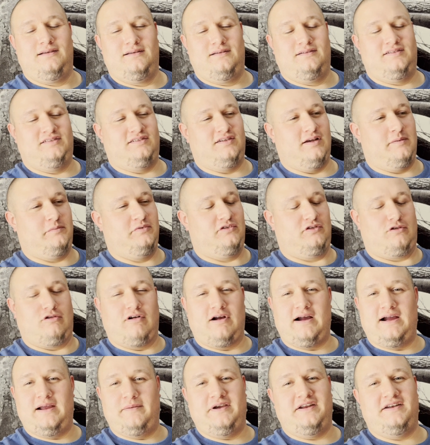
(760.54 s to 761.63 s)

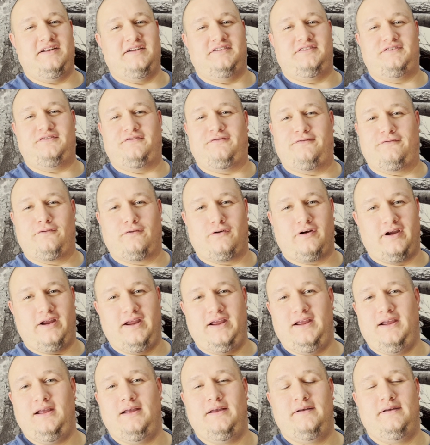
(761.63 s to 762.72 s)
Subscribing is
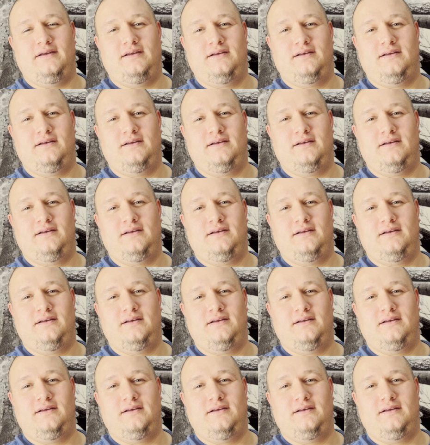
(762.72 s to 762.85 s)
free.